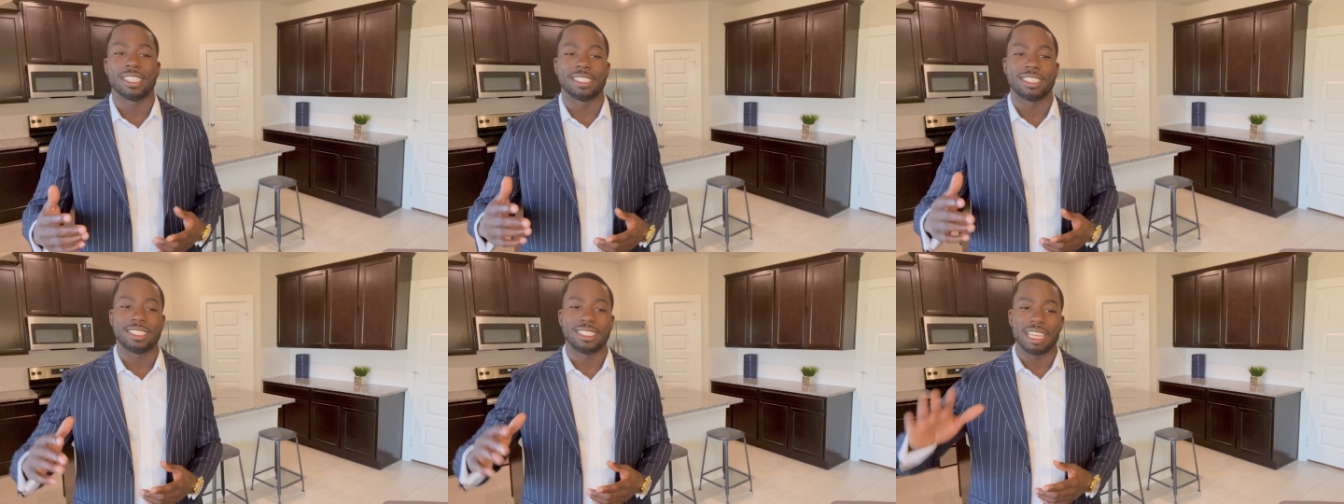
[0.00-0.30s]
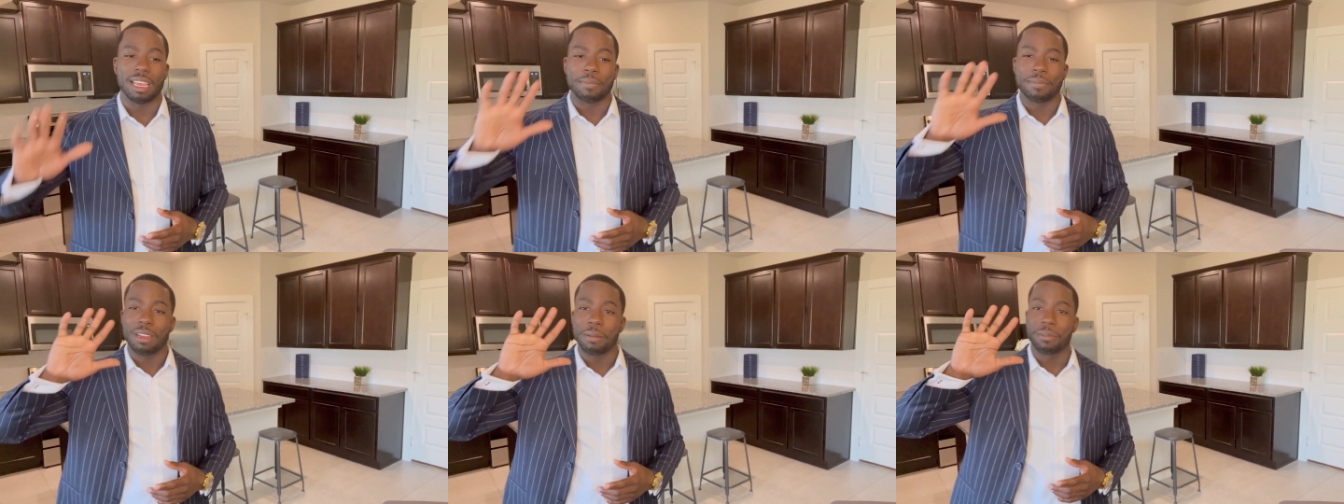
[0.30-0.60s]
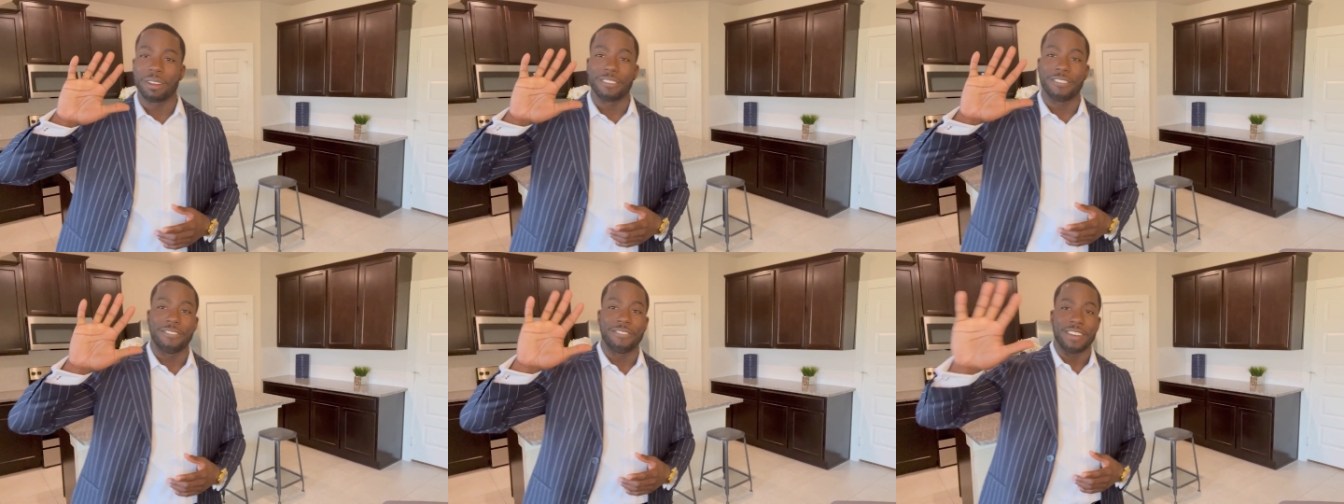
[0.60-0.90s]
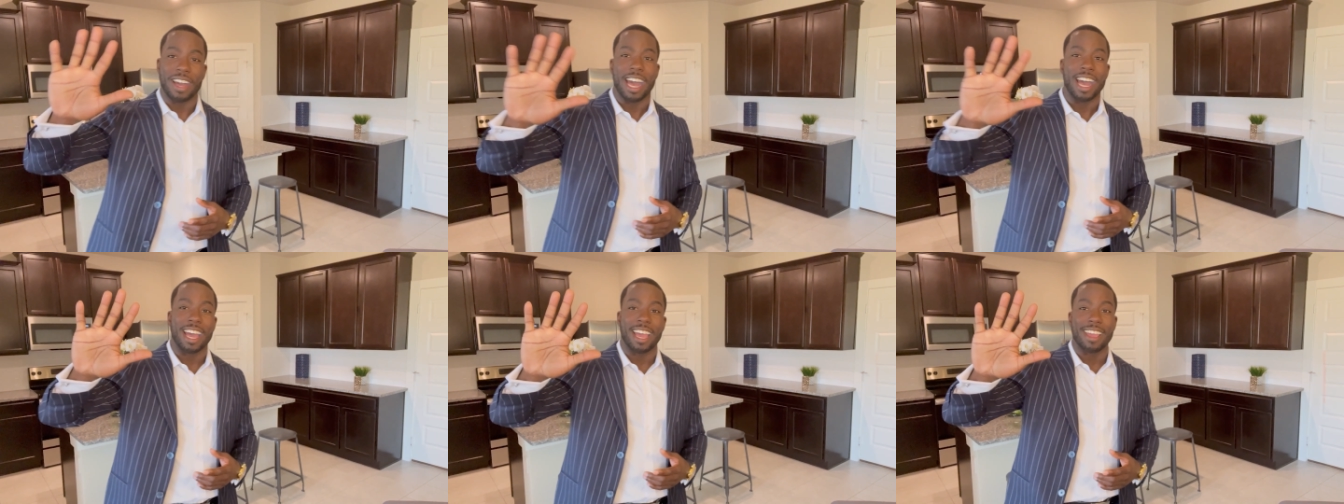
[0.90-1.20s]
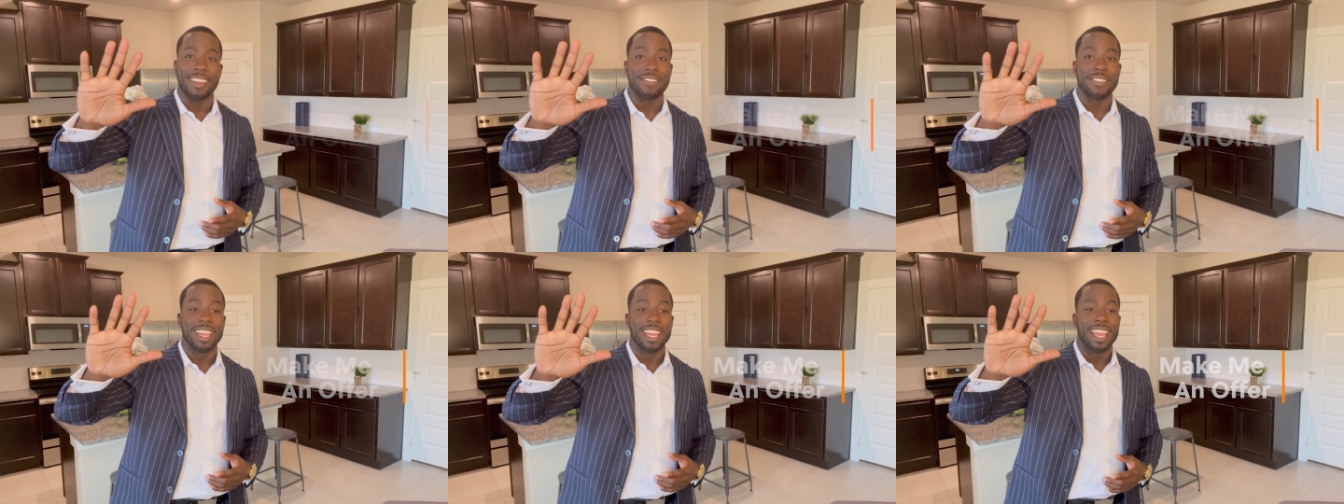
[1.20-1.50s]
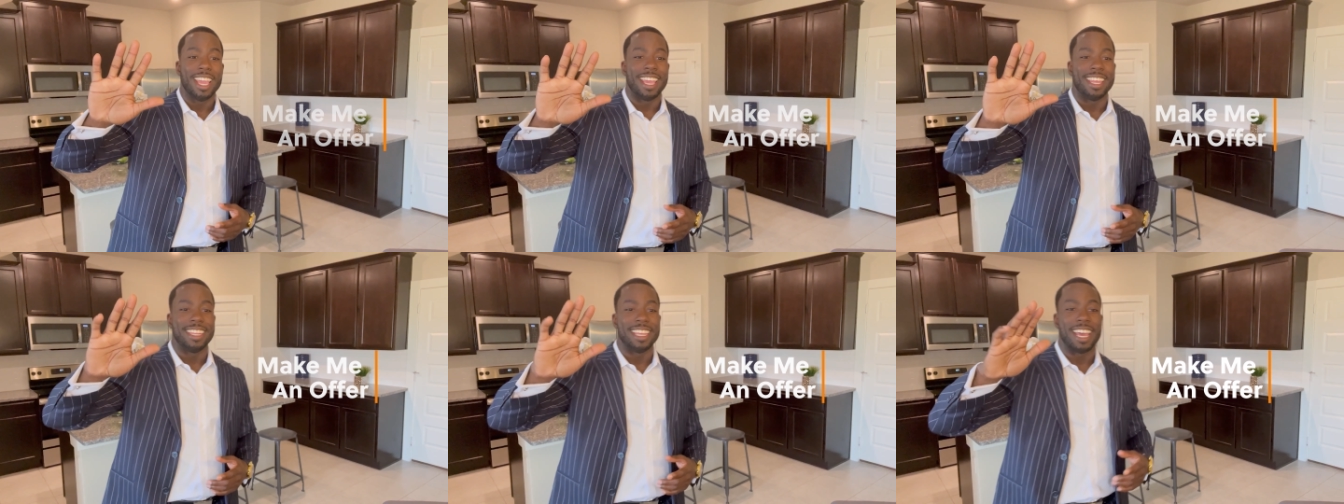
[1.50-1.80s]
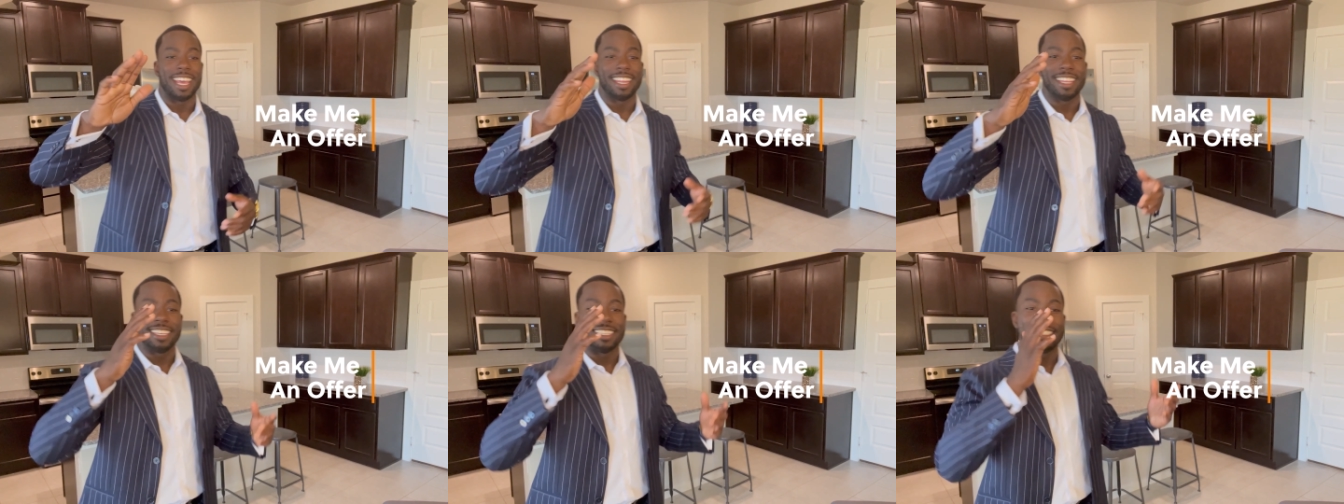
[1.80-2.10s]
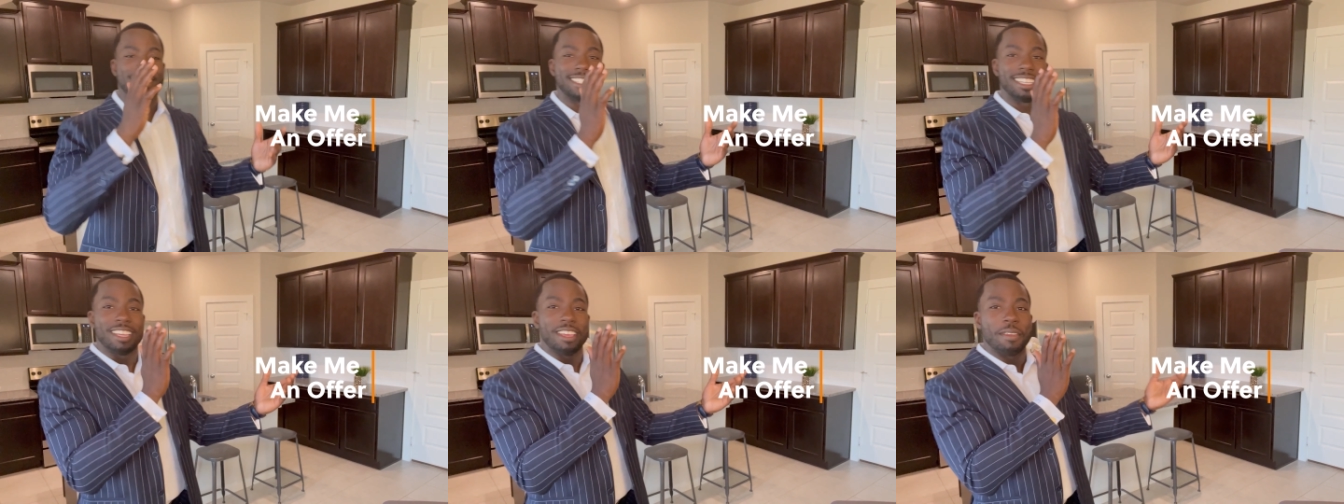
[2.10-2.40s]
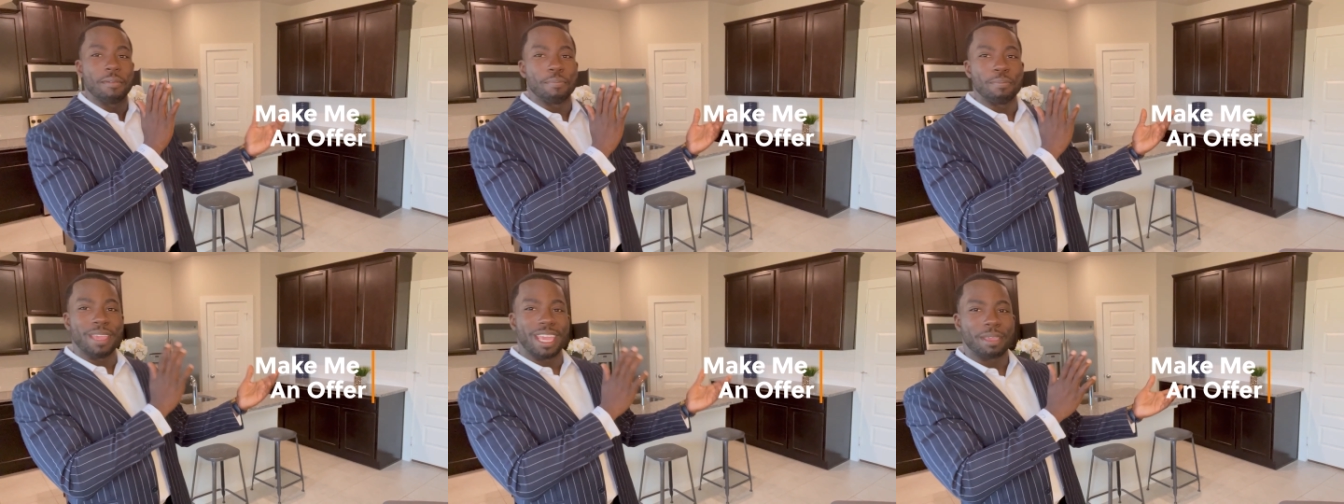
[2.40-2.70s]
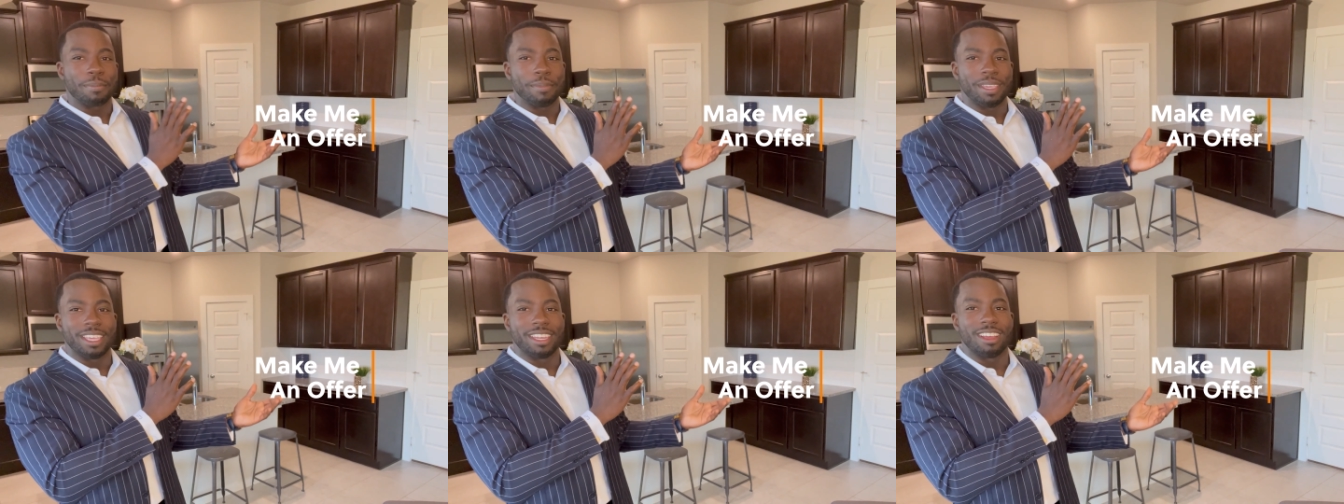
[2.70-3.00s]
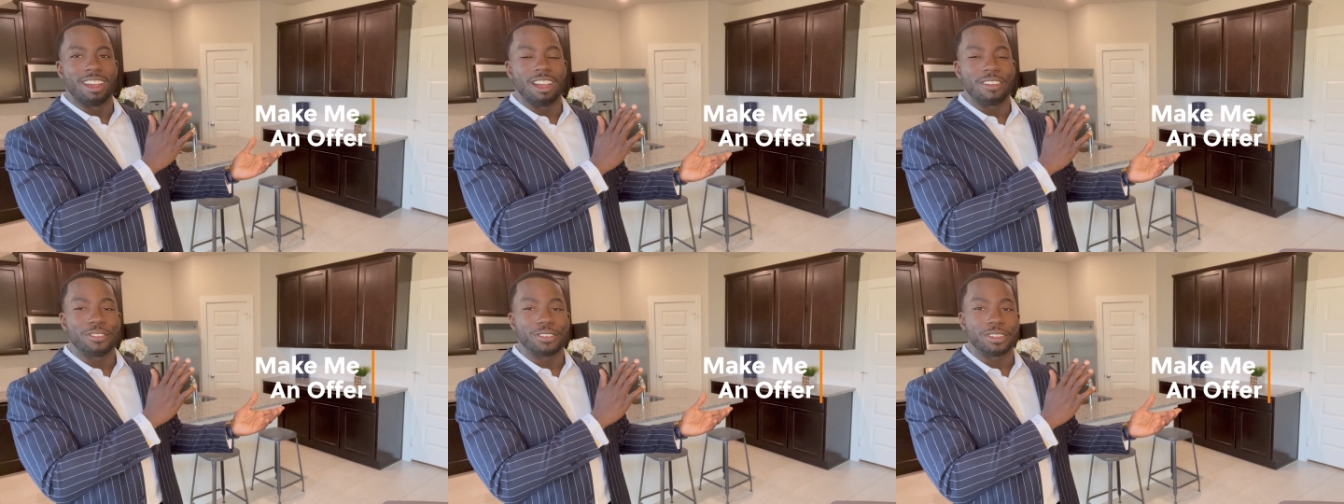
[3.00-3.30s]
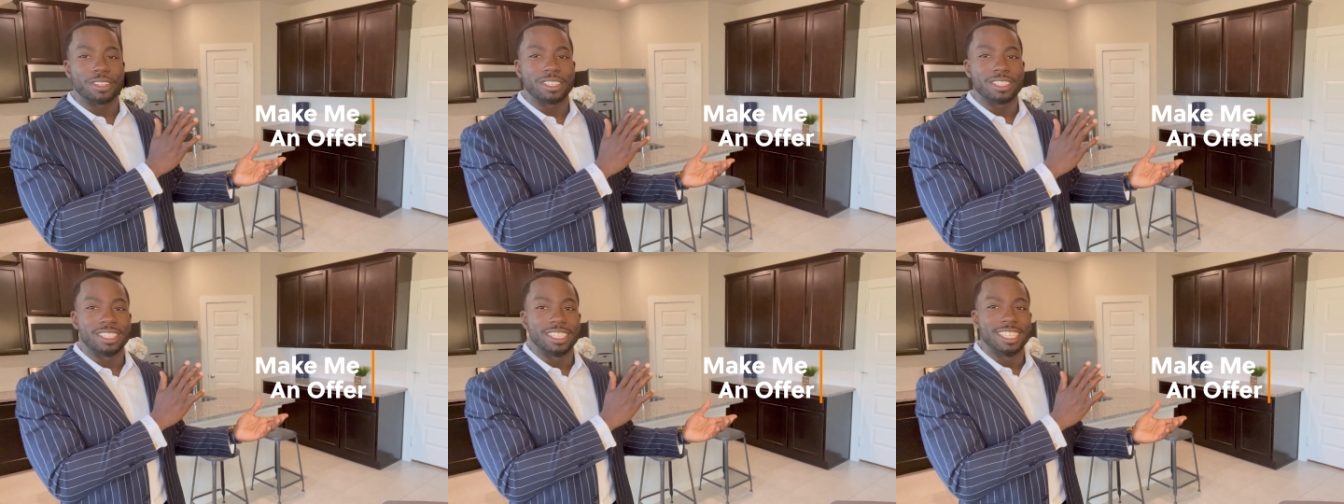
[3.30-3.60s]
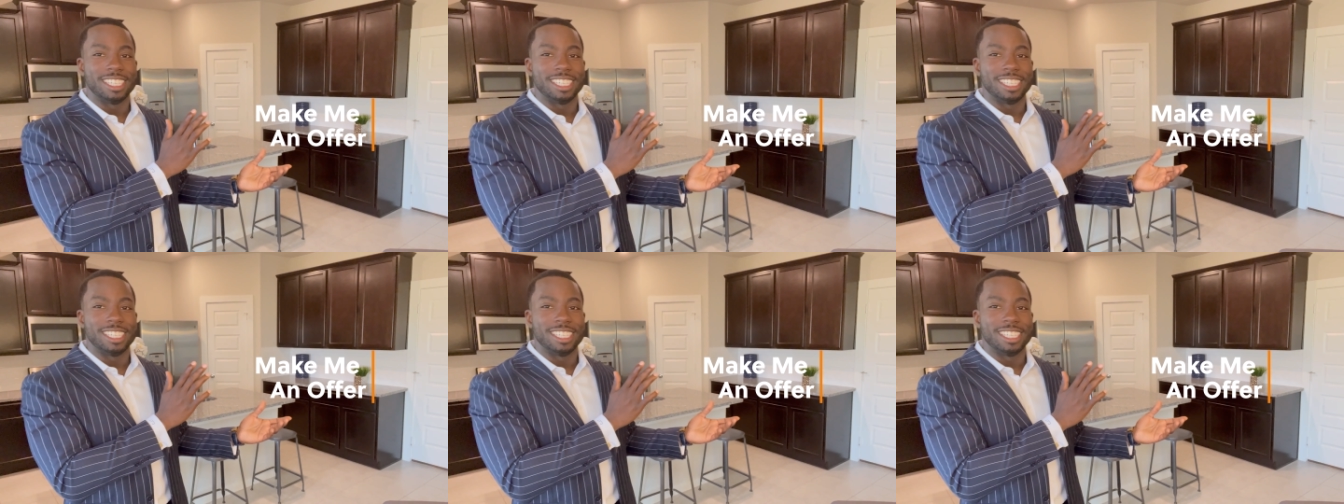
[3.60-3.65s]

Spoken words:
It's step number 5, and that is make me an offer.